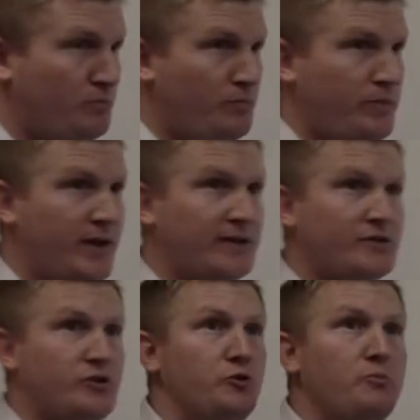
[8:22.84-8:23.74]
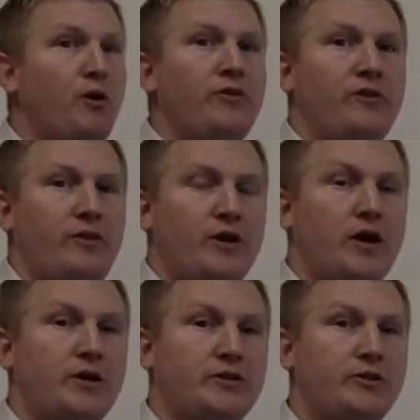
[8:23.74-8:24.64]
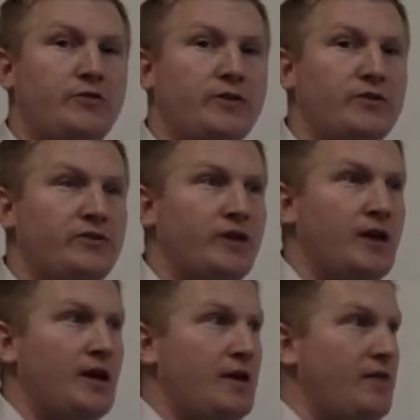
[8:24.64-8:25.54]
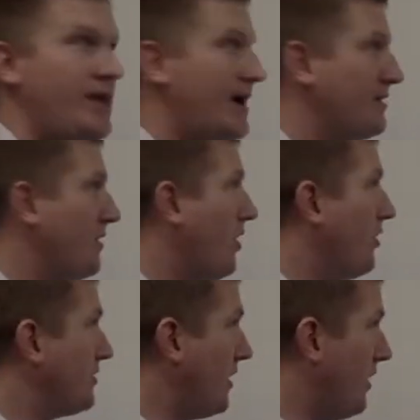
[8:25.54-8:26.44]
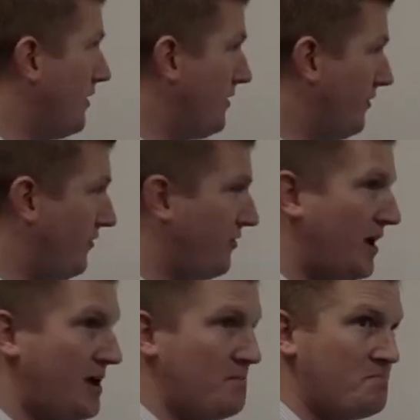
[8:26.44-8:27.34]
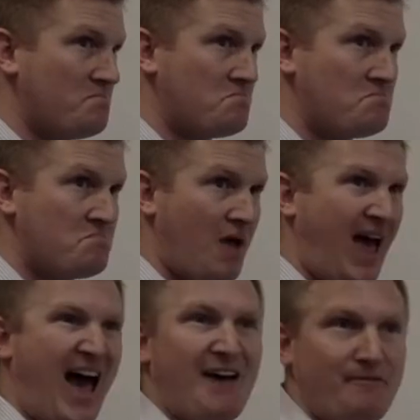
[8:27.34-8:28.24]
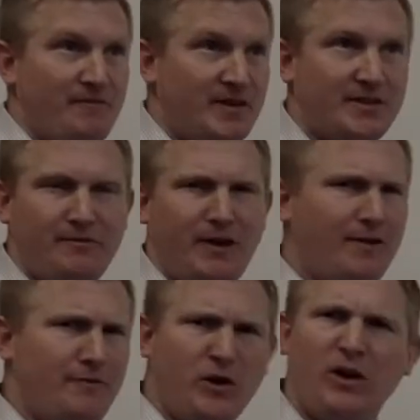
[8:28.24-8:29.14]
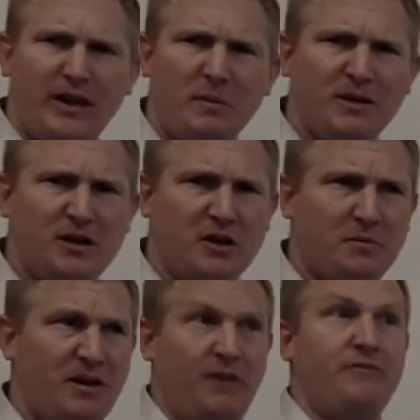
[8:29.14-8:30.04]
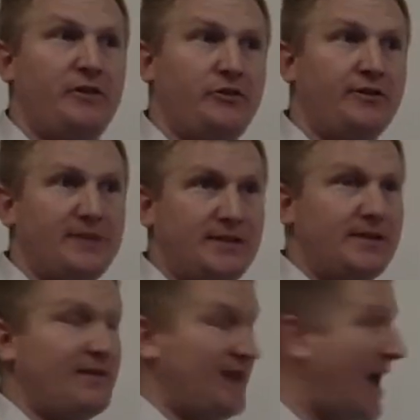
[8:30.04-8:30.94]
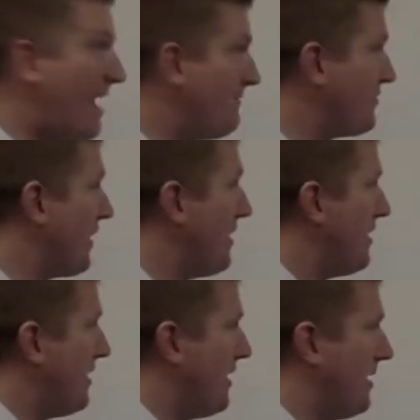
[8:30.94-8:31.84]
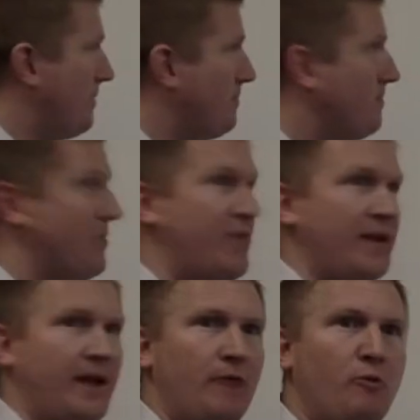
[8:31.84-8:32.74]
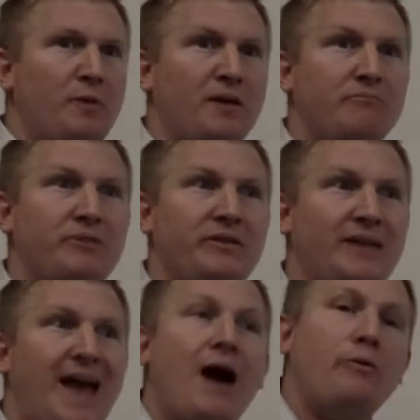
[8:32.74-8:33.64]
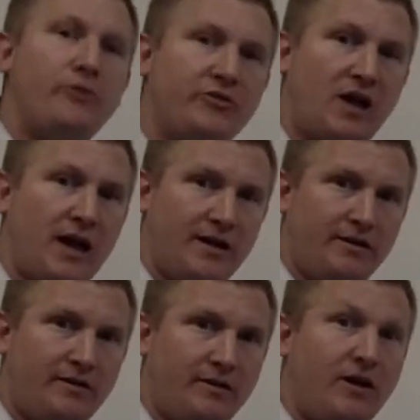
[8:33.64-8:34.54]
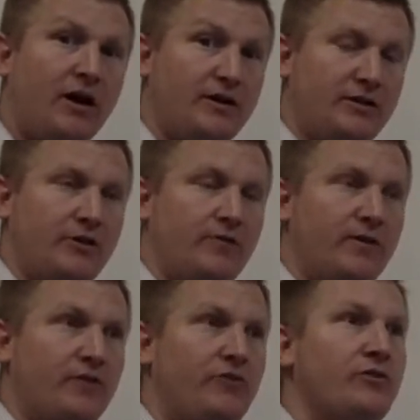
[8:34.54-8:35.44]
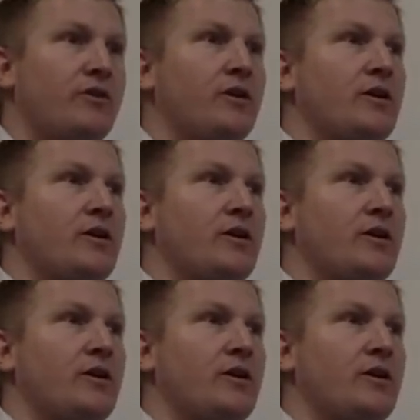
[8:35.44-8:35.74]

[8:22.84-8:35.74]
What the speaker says: pick 2 points on the conic surface that aren't on the same half of it, if you can allow me to talk about an infinite surface as having halves, then it will be completely outside the conic surface,